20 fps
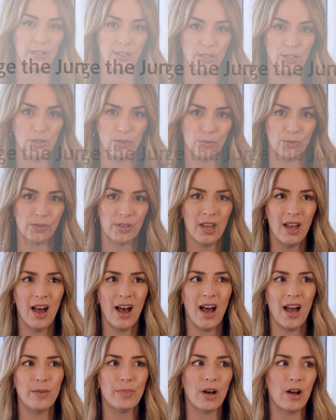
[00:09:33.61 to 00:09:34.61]
gonna use.
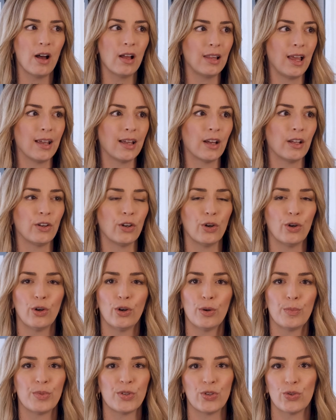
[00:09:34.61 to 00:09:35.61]
I bought like an
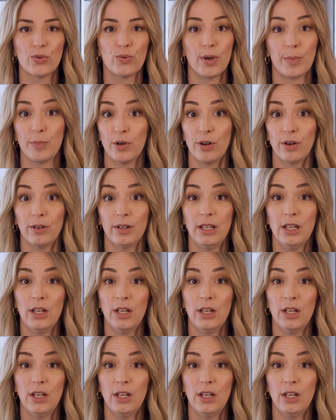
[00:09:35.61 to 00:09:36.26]
herb stripper,